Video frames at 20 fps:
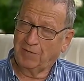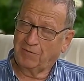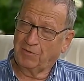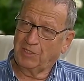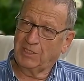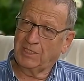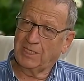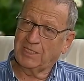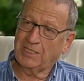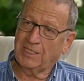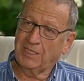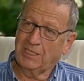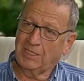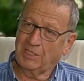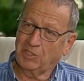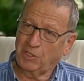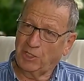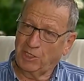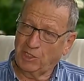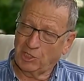If it does
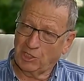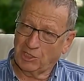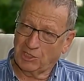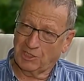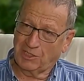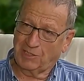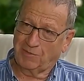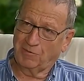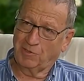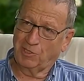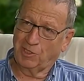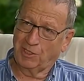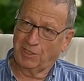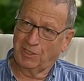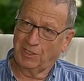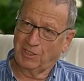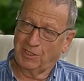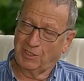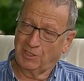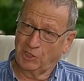entrench itself into
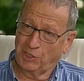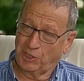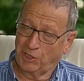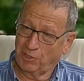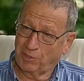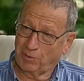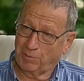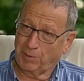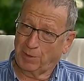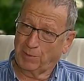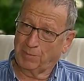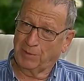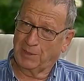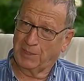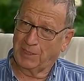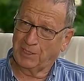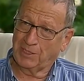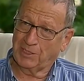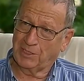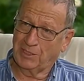the general
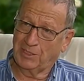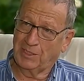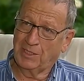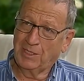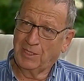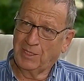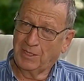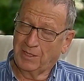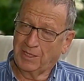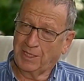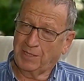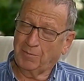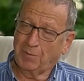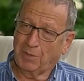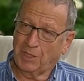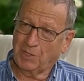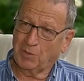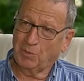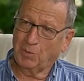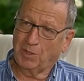population, that
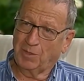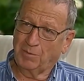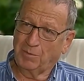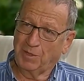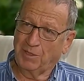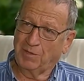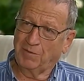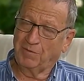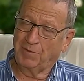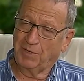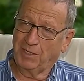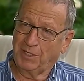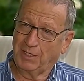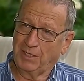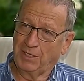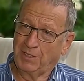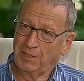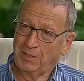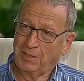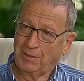might well be a
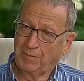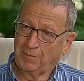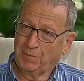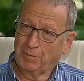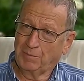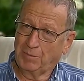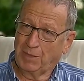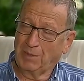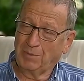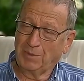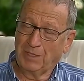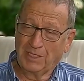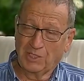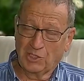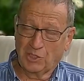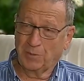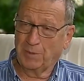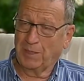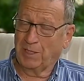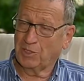very, maybe
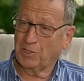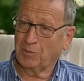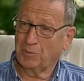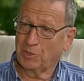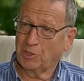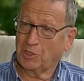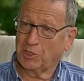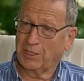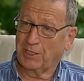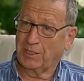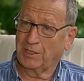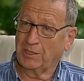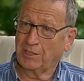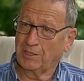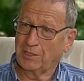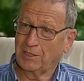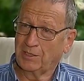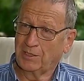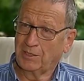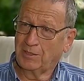insurmountable
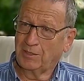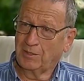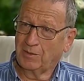challenge.